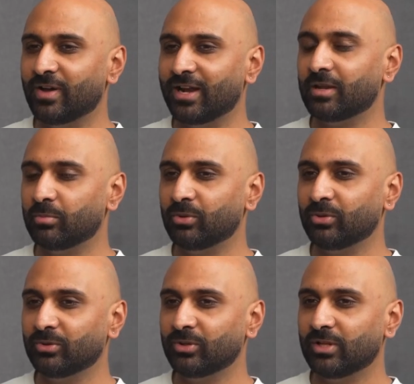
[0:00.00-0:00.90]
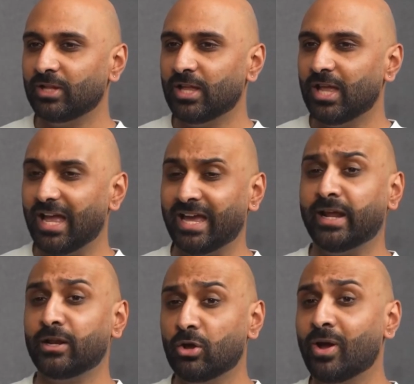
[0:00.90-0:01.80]
valuable and
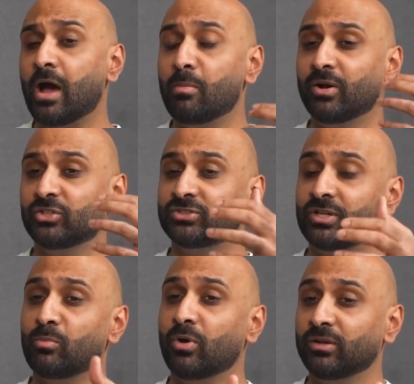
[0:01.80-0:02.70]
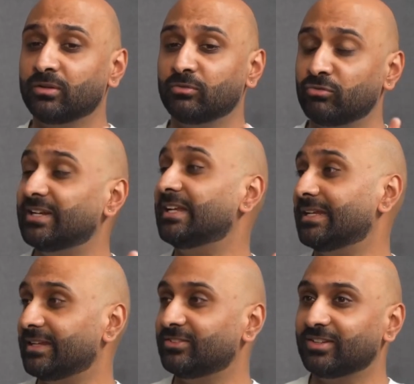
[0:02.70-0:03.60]
I know how much someone really
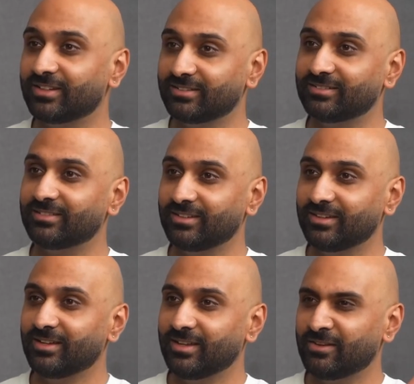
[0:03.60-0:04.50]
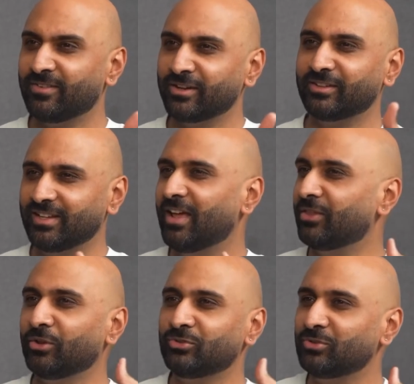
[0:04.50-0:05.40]
needs it. If I
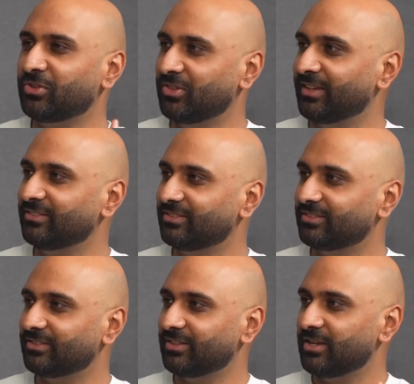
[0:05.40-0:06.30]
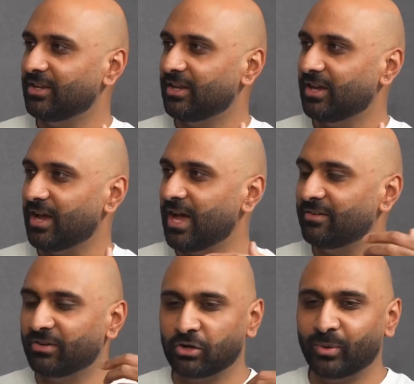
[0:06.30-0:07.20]
understand those two things, I
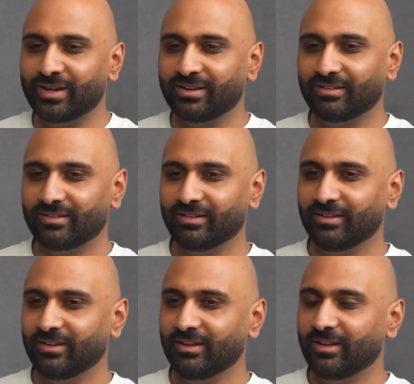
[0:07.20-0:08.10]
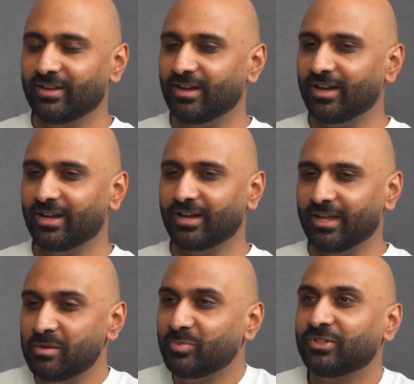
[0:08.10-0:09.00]
have a great
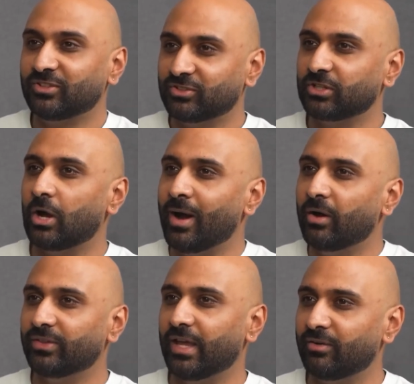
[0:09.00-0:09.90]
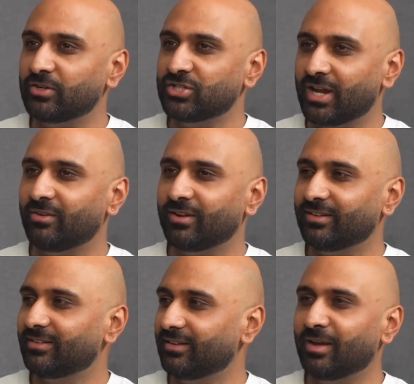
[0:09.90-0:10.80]
impetus to go out there and share it.
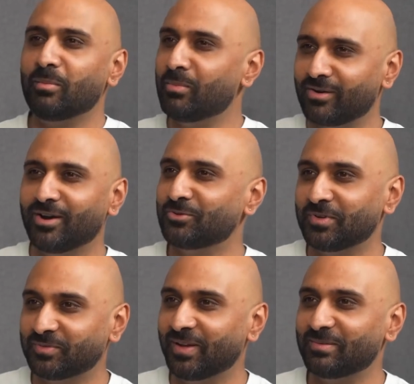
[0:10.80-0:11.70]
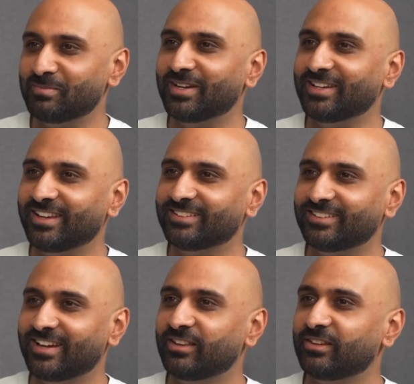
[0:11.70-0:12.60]
Maharaj, we spent many years
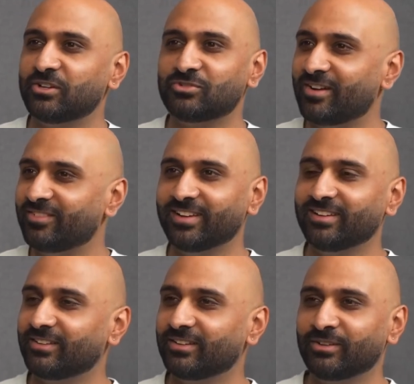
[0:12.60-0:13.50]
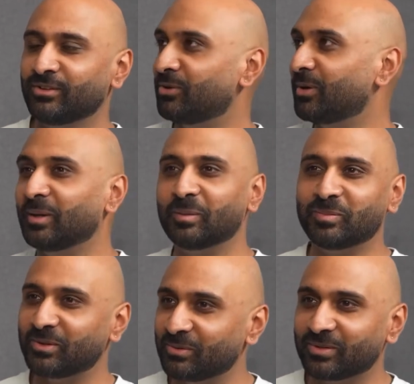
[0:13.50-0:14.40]
together traveling Europe,
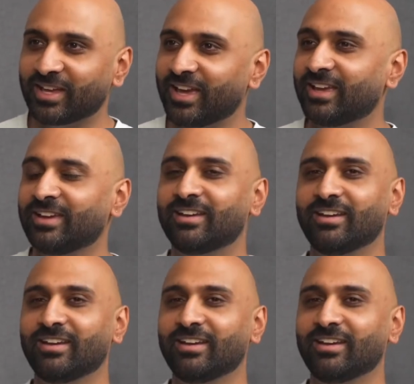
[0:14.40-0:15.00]
the UK.